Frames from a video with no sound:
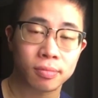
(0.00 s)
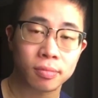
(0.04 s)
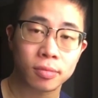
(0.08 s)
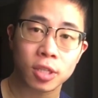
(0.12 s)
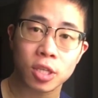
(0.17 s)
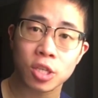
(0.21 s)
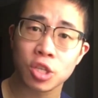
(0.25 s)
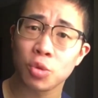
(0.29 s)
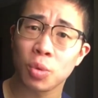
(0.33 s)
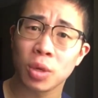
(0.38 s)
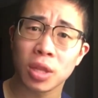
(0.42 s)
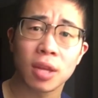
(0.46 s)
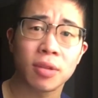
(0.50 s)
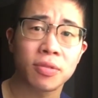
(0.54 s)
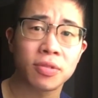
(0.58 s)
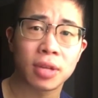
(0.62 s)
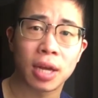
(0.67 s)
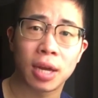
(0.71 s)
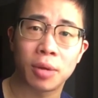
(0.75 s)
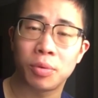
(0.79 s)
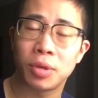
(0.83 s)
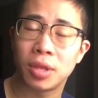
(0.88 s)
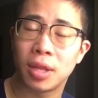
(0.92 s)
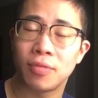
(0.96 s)
So
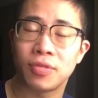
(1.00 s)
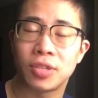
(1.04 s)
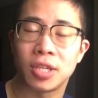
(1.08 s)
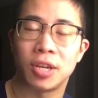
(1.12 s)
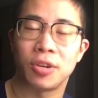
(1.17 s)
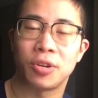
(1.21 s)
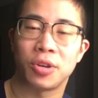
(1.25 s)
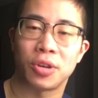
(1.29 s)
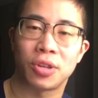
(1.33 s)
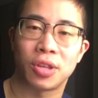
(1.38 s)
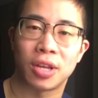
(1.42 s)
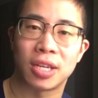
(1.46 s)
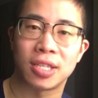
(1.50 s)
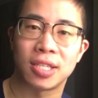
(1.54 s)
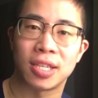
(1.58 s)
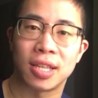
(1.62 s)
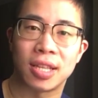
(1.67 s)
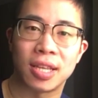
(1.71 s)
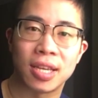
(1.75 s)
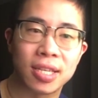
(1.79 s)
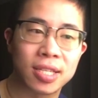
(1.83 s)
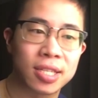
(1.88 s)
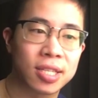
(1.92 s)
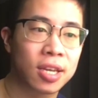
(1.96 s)
I would love to hear your thoughts on
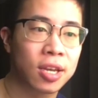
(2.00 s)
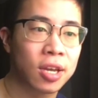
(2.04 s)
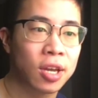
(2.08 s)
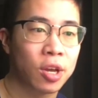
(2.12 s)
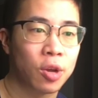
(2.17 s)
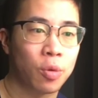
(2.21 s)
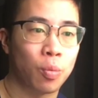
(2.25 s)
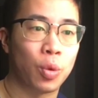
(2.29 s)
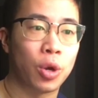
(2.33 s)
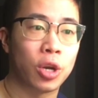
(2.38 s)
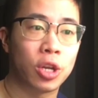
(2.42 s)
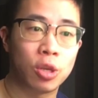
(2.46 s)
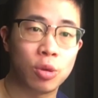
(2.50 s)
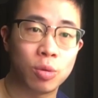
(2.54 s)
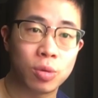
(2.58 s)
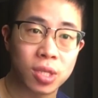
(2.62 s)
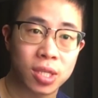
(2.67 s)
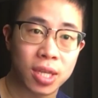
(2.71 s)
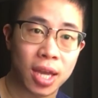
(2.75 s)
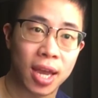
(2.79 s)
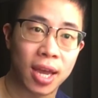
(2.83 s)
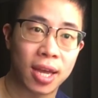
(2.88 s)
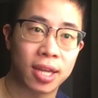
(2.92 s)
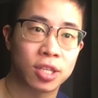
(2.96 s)
this. Where do you
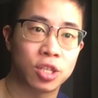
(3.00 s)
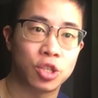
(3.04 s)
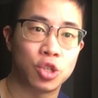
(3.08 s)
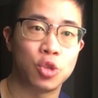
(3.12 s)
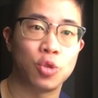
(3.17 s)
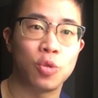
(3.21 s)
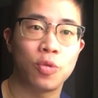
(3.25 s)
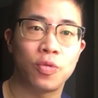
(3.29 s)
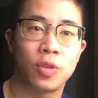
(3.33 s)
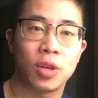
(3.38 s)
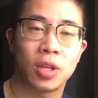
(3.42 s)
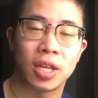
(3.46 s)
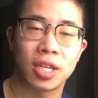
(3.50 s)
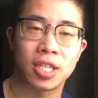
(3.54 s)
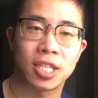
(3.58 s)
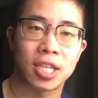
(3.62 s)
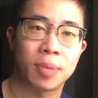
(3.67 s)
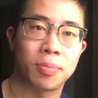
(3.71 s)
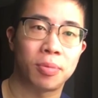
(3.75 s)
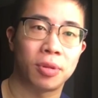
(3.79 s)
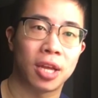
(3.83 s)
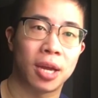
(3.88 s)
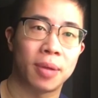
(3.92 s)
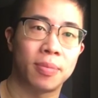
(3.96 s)
stand? Do you feel like
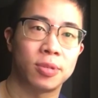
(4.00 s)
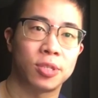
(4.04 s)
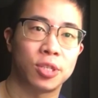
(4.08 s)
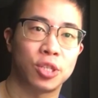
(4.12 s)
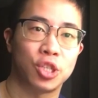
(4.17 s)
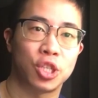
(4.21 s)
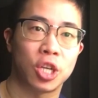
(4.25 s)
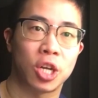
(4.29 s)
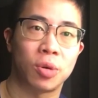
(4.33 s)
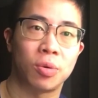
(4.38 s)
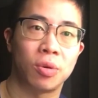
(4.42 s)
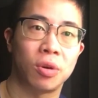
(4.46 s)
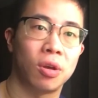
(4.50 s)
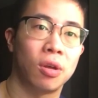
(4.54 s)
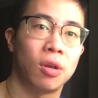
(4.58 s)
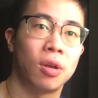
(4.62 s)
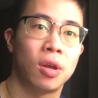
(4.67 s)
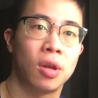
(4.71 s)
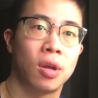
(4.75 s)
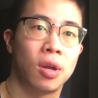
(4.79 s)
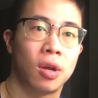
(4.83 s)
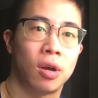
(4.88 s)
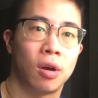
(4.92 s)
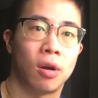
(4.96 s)
sample libraries in general
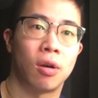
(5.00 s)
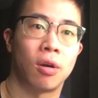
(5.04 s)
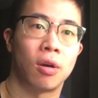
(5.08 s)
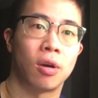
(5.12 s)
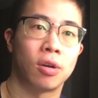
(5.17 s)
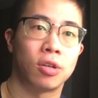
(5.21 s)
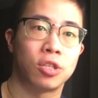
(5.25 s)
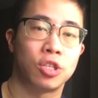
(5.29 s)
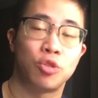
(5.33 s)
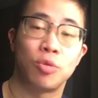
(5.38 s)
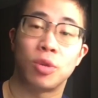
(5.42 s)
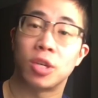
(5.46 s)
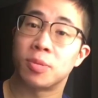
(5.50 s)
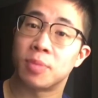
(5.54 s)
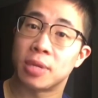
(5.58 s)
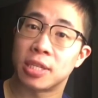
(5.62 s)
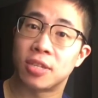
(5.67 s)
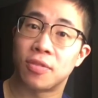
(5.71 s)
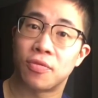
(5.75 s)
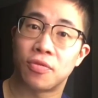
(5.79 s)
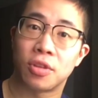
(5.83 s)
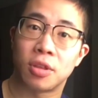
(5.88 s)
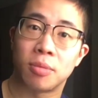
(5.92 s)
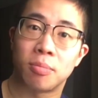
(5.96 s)
are too
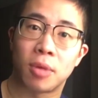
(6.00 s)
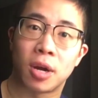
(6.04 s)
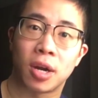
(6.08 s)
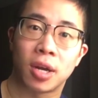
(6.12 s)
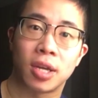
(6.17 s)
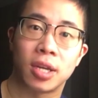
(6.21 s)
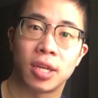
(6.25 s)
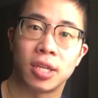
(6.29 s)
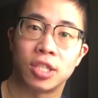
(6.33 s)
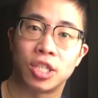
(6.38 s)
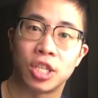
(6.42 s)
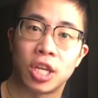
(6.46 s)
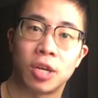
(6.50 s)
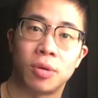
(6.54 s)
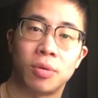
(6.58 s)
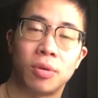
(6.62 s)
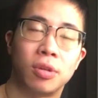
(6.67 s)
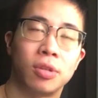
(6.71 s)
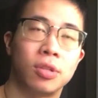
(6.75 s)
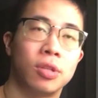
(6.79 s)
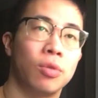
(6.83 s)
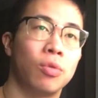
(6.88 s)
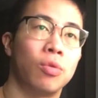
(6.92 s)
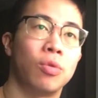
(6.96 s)
expensive for the market in
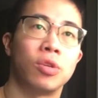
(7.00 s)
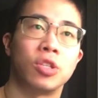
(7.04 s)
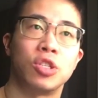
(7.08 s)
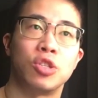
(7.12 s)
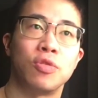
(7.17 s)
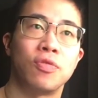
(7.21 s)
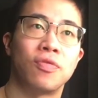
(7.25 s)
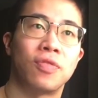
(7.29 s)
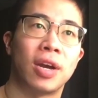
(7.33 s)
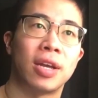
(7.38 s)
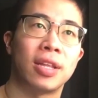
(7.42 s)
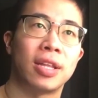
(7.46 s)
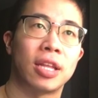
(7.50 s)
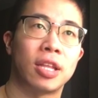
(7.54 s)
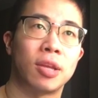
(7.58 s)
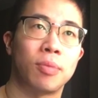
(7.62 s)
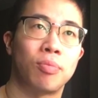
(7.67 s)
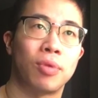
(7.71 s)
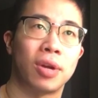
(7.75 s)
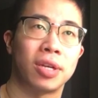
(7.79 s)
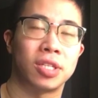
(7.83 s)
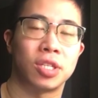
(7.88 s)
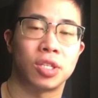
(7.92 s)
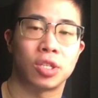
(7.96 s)
general, or do you find that the
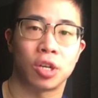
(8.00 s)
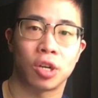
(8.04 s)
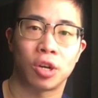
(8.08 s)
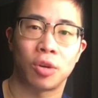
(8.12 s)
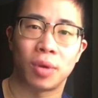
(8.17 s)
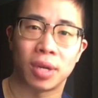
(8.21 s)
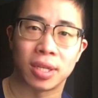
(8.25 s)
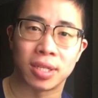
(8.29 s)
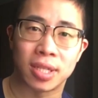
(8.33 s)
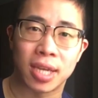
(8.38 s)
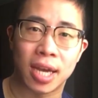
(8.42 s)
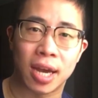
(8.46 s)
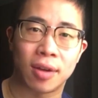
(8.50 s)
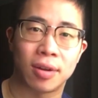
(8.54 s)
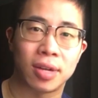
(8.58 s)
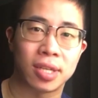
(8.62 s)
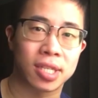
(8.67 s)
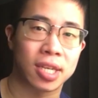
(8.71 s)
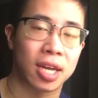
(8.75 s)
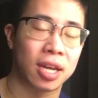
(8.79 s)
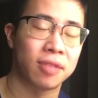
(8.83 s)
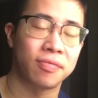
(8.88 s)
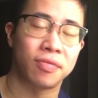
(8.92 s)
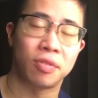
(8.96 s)
prices are going down? It's
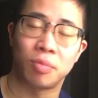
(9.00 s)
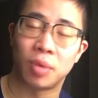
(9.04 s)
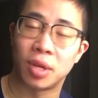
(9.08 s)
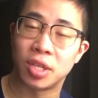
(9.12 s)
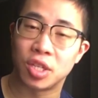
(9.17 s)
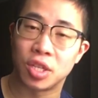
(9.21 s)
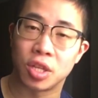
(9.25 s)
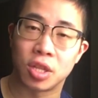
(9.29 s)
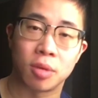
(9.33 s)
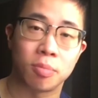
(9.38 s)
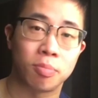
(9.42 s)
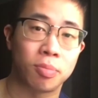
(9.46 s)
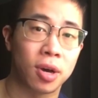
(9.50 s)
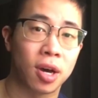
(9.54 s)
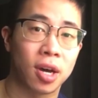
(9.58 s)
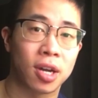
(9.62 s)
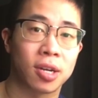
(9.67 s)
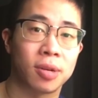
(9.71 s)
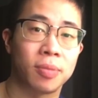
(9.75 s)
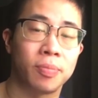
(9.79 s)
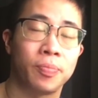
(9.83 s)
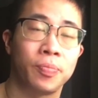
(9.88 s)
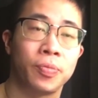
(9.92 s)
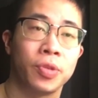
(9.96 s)
kind of a race to the
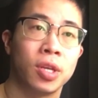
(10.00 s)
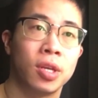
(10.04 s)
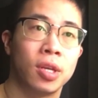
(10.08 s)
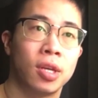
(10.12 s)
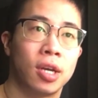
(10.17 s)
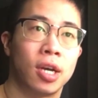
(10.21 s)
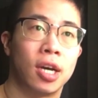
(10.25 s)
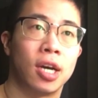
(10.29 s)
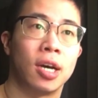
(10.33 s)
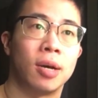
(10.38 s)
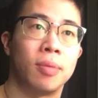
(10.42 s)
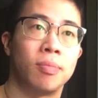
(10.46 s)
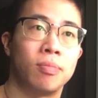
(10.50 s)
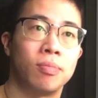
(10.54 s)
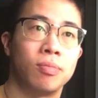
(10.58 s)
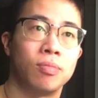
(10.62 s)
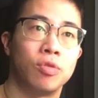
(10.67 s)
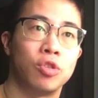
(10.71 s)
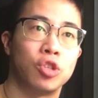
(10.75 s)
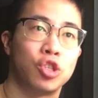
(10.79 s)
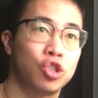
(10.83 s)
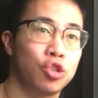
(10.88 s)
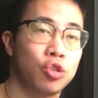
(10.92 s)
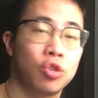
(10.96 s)
bottom.
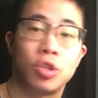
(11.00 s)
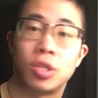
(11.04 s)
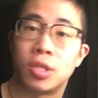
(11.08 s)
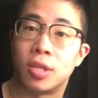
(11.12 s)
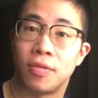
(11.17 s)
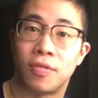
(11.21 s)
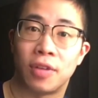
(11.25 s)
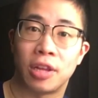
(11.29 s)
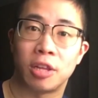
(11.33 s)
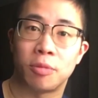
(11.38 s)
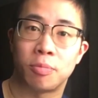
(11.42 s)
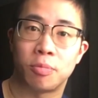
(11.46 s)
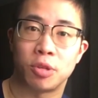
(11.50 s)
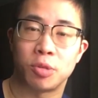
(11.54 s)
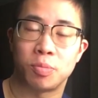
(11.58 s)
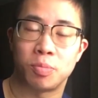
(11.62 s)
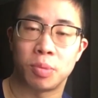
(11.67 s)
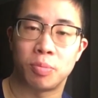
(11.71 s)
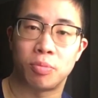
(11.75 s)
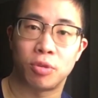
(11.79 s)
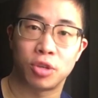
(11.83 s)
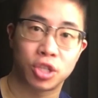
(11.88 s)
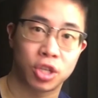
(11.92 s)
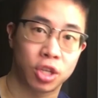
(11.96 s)
Should developers be
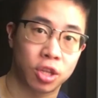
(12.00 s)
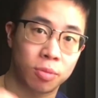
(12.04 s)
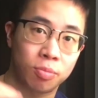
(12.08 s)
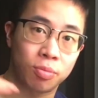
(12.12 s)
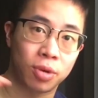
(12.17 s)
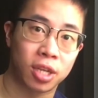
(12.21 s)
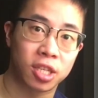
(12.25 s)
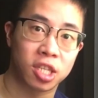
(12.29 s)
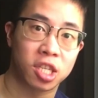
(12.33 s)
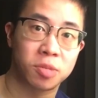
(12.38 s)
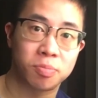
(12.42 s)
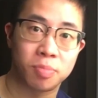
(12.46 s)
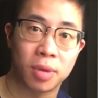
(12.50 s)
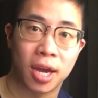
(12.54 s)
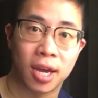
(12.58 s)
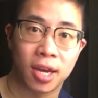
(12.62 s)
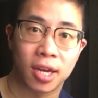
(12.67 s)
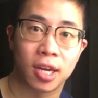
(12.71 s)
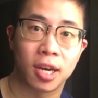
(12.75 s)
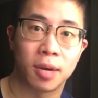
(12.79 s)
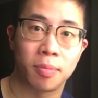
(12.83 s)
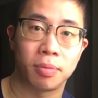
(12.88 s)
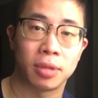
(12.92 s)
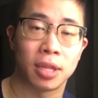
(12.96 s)
pushing the prices back
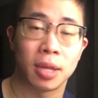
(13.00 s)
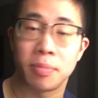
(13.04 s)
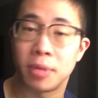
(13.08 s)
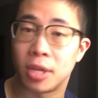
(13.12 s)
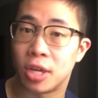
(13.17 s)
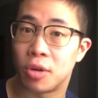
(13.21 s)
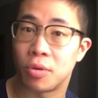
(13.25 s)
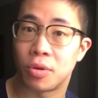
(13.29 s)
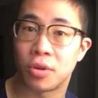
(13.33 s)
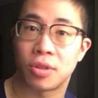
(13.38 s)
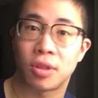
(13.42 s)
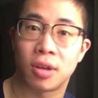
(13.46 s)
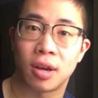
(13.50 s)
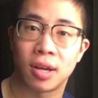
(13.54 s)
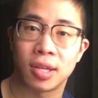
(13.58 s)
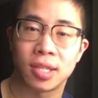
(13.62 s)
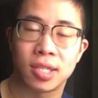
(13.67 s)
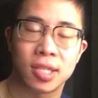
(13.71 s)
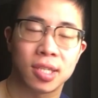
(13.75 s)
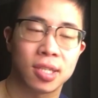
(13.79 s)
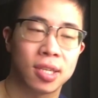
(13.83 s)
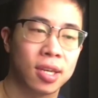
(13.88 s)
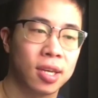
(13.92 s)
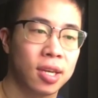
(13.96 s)
up? Let me know your
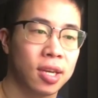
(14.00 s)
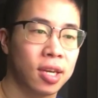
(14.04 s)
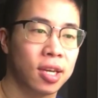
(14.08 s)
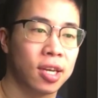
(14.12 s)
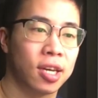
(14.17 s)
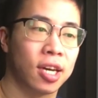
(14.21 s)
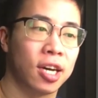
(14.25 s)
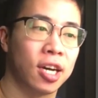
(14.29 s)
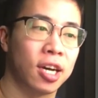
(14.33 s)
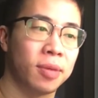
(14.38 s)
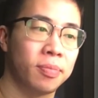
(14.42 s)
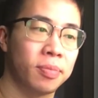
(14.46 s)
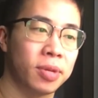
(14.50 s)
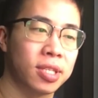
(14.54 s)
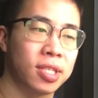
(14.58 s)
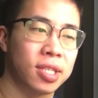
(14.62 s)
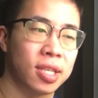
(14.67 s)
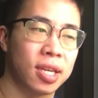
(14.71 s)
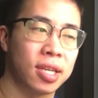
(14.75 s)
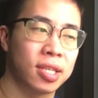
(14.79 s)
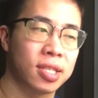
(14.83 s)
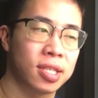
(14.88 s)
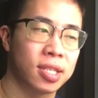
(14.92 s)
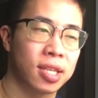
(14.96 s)
thoughts.
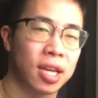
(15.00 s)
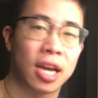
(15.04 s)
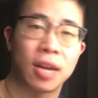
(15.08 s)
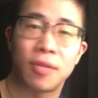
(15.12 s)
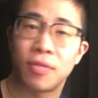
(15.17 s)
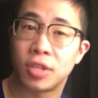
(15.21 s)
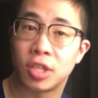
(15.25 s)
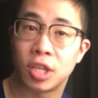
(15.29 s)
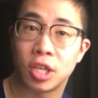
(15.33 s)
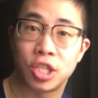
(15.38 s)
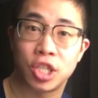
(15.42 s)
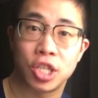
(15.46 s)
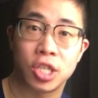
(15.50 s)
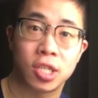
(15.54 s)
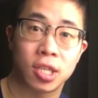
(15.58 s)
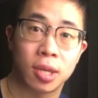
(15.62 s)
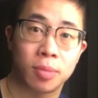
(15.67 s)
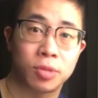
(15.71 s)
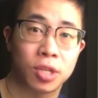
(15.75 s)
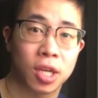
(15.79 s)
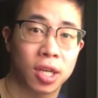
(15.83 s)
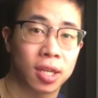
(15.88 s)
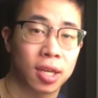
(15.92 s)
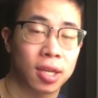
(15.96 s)
It's kind of a touchy
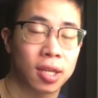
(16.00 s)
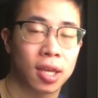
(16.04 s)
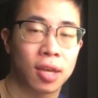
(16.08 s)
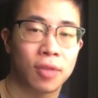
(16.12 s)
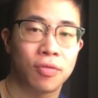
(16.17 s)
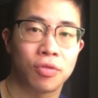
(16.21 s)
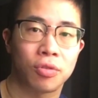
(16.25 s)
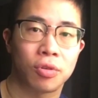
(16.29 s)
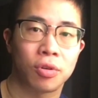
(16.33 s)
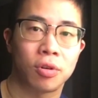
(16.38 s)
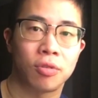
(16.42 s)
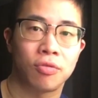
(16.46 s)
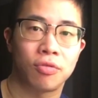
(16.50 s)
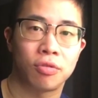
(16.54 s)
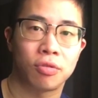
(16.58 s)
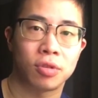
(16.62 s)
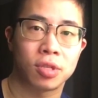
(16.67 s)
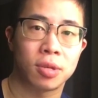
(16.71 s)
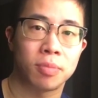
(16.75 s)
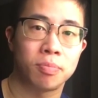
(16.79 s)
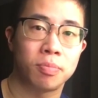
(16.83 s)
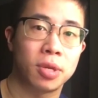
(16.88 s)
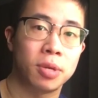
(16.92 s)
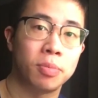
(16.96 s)
subject, I think, for
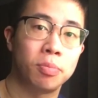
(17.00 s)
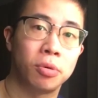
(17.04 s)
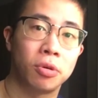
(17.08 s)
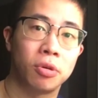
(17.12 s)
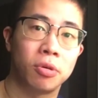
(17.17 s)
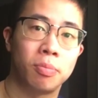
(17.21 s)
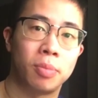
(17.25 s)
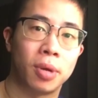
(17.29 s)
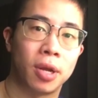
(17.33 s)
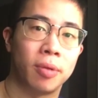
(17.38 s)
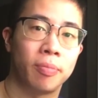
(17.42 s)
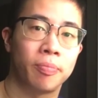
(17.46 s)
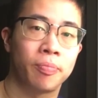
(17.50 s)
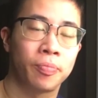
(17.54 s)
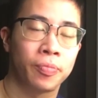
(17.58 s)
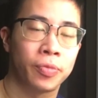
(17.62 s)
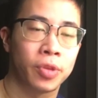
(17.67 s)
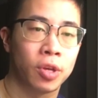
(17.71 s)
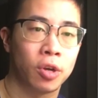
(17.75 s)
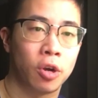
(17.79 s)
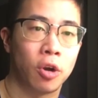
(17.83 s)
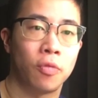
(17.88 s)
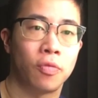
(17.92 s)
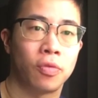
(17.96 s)
some people, but
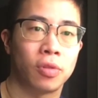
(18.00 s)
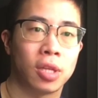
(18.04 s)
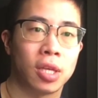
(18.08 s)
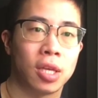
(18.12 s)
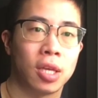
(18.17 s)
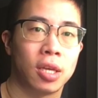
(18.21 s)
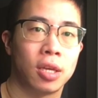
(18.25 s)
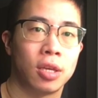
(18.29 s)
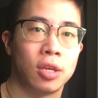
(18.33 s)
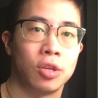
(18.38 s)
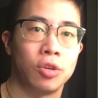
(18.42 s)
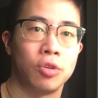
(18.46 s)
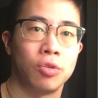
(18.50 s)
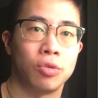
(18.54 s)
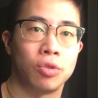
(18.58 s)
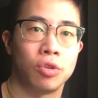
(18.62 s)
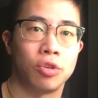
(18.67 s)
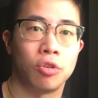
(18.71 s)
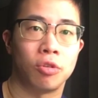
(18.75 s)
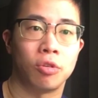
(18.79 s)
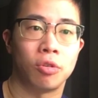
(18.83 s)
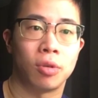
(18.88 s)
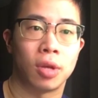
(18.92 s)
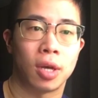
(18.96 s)
hopefully
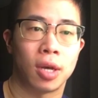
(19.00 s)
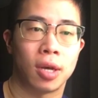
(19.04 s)
you'll